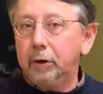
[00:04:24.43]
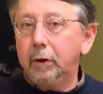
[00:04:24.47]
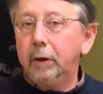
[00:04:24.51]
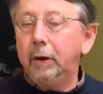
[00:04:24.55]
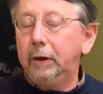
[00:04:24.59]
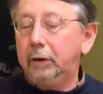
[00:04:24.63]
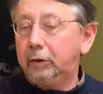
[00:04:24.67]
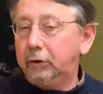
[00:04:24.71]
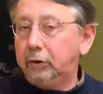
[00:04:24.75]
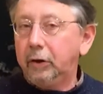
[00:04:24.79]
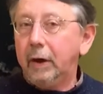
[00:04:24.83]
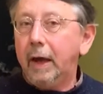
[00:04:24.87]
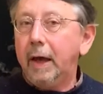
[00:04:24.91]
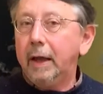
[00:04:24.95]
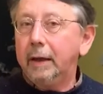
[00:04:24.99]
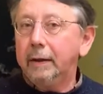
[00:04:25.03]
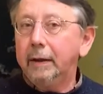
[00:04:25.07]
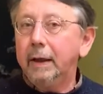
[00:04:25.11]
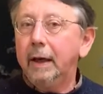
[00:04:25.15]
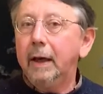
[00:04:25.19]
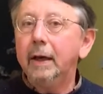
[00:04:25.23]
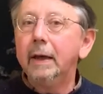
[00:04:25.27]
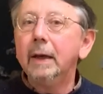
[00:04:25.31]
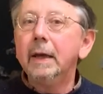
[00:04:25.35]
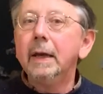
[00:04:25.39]
each
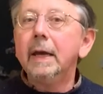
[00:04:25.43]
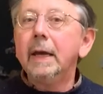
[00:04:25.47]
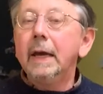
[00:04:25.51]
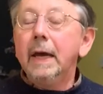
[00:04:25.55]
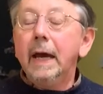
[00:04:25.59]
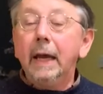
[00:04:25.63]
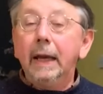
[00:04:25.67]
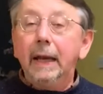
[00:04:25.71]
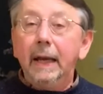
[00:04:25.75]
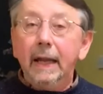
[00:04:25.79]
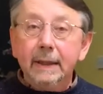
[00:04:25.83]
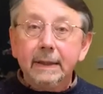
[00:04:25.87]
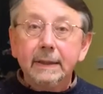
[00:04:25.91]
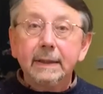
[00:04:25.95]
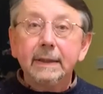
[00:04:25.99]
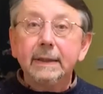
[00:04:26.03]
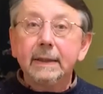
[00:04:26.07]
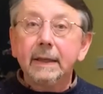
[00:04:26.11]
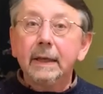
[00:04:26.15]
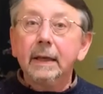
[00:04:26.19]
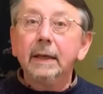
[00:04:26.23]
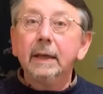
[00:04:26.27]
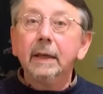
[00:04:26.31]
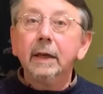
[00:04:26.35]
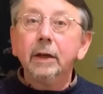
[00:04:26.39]
other, and let's
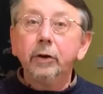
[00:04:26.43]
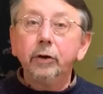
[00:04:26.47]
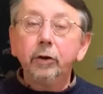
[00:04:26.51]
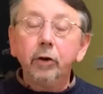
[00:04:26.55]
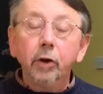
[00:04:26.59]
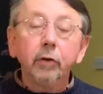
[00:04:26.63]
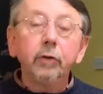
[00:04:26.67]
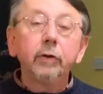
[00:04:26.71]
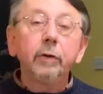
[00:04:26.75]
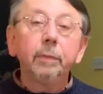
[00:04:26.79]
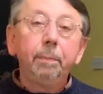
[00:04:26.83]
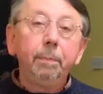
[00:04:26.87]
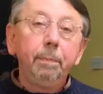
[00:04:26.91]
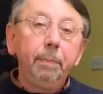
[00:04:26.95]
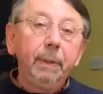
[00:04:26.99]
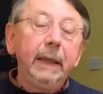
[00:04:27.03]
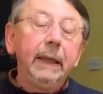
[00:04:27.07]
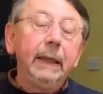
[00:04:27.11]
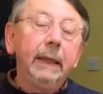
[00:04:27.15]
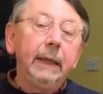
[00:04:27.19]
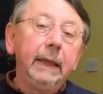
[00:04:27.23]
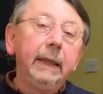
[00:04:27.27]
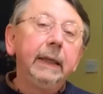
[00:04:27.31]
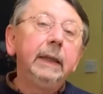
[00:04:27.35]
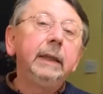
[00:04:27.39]
not
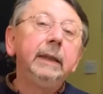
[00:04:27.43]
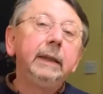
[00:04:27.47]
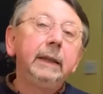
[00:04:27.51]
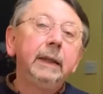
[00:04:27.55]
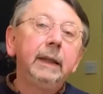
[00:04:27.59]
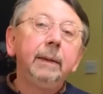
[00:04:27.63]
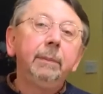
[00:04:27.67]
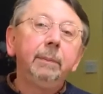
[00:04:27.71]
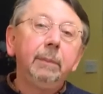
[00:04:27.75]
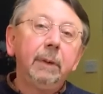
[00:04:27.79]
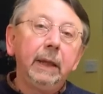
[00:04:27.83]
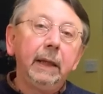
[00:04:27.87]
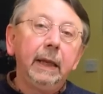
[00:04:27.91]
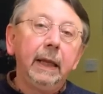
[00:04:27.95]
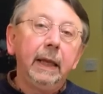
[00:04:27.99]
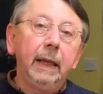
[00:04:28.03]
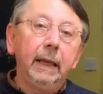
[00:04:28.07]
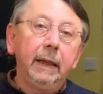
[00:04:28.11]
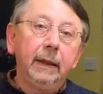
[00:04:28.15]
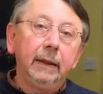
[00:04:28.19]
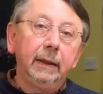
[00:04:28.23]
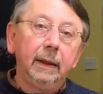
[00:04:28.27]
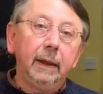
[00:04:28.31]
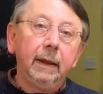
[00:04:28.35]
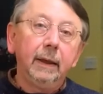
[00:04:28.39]
be
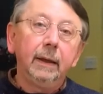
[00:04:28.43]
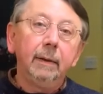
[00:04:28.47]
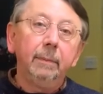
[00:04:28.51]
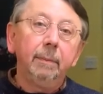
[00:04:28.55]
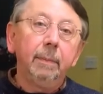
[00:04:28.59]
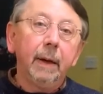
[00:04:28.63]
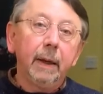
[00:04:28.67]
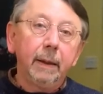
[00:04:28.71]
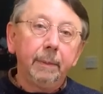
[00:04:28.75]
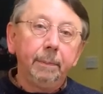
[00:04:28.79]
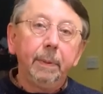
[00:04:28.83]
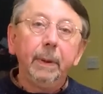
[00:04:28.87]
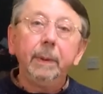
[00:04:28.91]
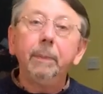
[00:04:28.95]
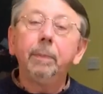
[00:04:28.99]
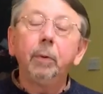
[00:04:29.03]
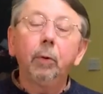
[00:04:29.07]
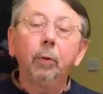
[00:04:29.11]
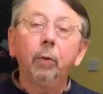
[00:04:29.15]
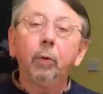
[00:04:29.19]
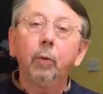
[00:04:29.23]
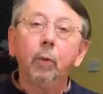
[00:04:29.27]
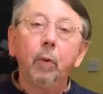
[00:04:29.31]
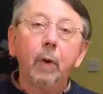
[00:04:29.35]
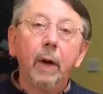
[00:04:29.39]
intimidated by people
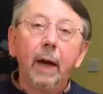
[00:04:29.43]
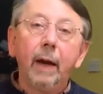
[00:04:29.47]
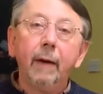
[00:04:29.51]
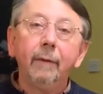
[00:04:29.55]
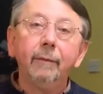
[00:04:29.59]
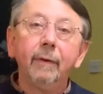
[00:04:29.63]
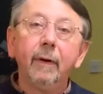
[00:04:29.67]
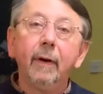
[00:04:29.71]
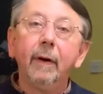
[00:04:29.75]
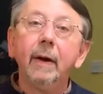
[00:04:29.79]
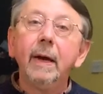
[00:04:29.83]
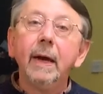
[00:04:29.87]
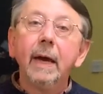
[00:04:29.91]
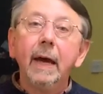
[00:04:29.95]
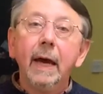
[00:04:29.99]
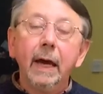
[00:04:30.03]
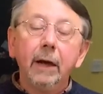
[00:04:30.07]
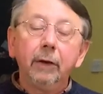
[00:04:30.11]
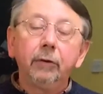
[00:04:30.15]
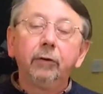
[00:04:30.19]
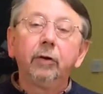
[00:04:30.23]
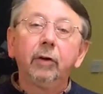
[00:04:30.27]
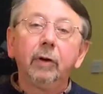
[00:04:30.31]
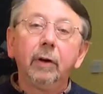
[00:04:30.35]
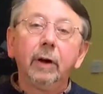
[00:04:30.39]
who have
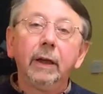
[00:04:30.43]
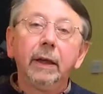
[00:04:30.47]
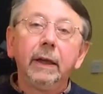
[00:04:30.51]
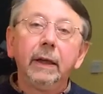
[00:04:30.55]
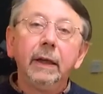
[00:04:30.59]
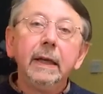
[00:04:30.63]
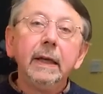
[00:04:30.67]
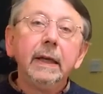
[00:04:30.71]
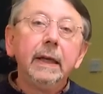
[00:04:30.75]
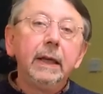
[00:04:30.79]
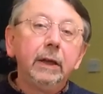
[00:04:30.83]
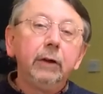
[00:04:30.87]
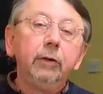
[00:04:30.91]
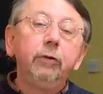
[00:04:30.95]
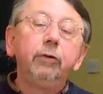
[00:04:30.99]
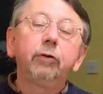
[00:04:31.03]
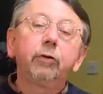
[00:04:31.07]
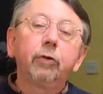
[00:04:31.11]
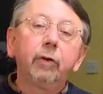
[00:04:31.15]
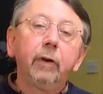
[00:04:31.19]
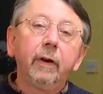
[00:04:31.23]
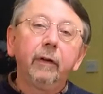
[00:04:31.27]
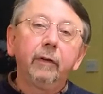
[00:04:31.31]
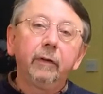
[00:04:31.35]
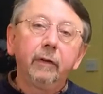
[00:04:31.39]
actually
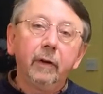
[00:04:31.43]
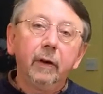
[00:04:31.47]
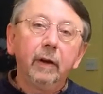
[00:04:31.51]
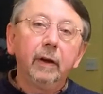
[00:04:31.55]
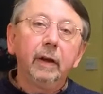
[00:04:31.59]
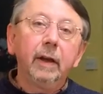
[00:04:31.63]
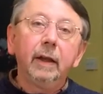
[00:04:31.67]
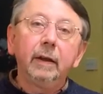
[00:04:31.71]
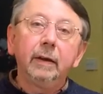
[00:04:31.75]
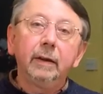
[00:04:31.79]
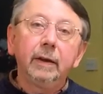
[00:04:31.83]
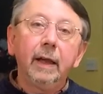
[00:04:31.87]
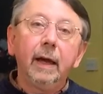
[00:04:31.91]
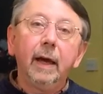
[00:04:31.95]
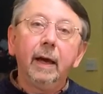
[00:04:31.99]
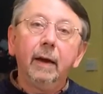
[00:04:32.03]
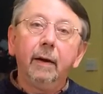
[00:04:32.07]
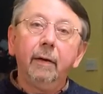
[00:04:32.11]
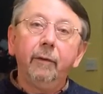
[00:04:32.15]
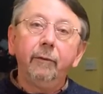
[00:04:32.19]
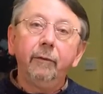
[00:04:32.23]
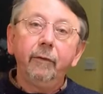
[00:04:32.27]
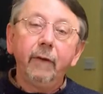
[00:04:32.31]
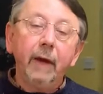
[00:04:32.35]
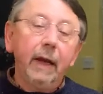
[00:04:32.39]
interests that
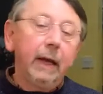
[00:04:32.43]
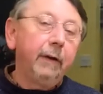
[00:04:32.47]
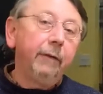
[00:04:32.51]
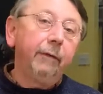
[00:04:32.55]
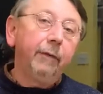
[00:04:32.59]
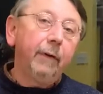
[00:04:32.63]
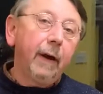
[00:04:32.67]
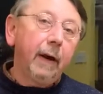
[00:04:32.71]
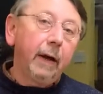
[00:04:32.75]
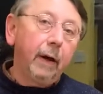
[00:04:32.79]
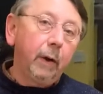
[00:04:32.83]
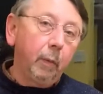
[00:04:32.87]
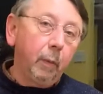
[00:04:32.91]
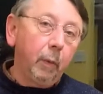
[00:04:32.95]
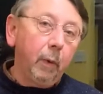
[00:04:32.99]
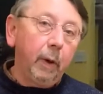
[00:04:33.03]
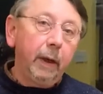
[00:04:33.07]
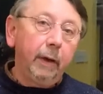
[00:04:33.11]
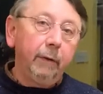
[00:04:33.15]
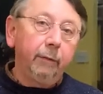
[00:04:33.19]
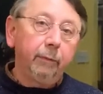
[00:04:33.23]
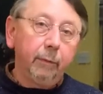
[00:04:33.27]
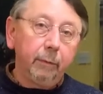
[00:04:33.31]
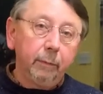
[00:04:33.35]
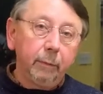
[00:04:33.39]
are very far
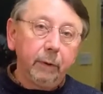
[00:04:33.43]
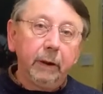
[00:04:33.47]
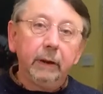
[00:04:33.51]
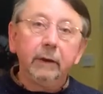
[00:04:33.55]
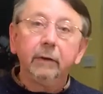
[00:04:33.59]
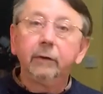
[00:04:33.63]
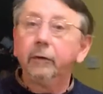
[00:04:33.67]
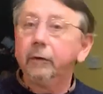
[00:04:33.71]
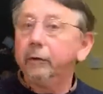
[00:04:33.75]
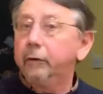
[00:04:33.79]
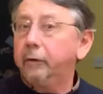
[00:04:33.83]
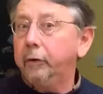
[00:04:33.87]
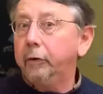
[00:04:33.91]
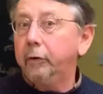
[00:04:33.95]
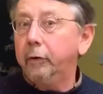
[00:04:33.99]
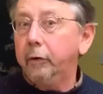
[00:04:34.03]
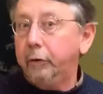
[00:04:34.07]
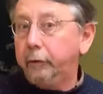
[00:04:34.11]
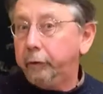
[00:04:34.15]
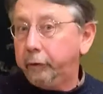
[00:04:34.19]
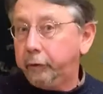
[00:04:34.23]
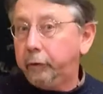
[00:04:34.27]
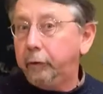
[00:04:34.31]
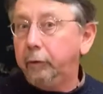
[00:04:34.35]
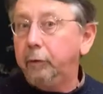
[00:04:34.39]
away from the interests of the
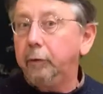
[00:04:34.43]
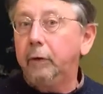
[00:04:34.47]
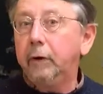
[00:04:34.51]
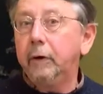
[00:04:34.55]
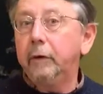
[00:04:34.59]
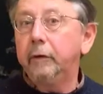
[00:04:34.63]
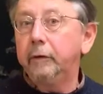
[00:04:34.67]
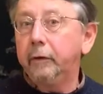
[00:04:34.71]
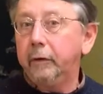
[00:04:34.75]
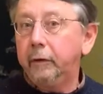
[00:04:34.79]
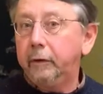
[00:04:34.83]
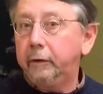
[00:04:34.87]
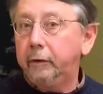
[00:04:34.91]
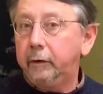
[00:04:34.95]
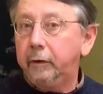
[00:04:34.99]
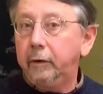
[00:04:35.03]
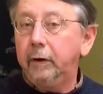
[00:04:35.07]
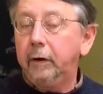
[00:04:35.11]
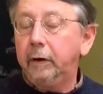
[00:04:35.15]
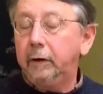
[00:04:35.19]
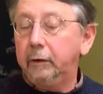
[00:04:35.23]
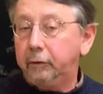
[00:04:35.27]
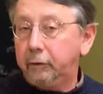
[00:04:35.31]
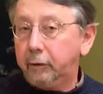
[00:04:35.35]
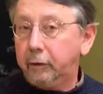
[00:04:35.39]
students,
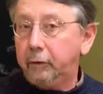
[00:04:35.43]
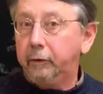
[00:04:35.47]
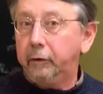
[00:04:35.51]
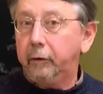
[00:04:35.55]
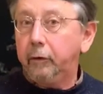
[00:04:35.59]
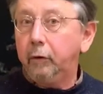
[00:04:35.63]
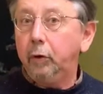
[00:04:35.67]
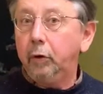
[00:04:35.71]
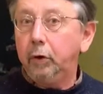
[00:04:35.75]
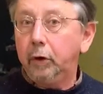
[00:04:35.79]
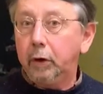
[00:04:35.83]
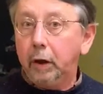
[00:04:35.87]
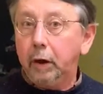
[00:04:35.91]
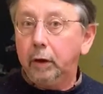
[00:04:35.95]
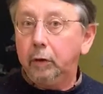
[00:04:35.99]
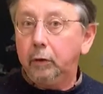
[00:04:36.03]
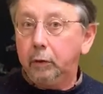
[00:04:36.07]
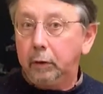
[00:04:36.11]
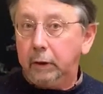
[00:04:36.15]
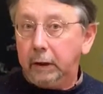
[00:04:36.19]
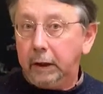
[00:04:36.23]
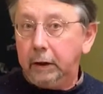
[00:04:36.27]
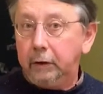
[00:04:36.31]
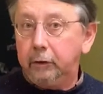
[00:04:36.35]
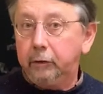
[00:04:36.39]
interests of
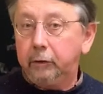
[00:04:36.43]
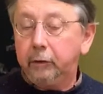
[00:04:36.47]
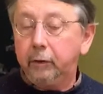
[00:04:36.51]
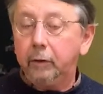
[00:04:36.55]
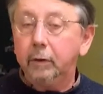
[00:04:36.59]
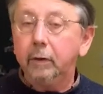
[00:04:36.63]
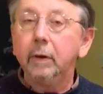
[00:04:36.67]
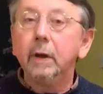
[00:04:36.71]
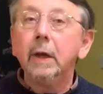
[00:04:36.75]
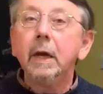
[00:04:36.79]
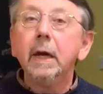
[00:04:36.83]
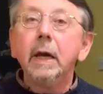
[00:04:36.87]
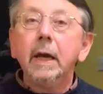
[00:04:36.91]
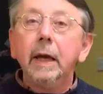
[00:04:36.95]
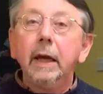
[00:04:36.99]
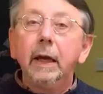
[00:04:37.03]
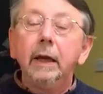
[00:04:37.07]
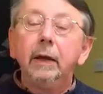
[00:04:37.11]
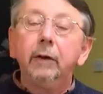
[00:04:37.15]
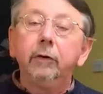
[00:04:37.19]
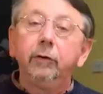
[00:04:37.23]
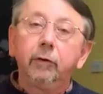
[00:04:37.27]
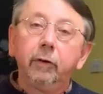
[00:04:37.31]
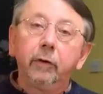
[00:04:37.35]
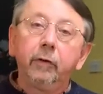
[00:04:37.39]
education, and
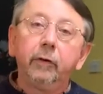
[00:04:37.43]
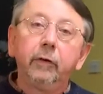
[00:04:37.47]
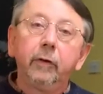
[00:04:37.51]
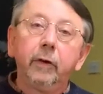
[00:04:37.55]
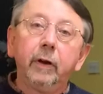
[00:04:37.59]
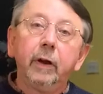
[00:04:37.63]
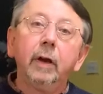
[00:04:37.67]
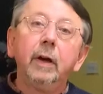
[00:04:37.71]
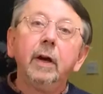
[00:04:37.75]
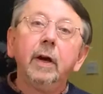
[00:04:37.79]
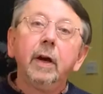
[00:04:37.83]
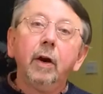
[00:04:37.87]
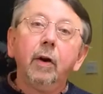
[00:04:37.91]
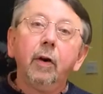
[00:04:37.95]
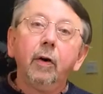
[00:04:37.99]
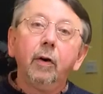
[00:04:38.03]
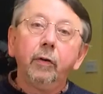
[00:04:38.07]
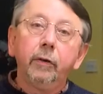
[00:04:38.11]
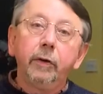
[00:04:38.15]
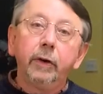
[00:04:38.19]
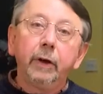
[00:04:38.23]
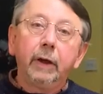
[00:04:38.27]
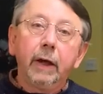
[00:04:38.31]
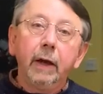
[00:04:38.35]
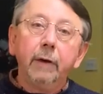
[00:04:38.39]
interests
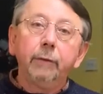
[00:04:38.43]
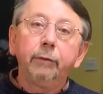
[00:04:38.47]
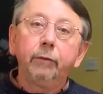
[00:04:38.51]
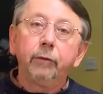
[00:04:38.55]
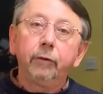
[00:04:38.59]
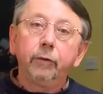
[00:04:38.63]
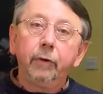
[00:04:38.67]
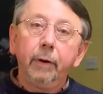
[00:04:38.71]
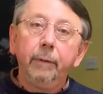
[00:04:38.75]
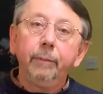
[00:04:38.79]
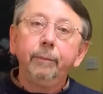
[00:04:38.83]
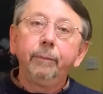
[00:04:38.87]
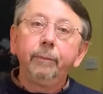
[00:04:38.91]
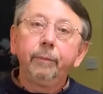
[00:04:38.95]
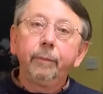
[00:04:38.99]
of the country.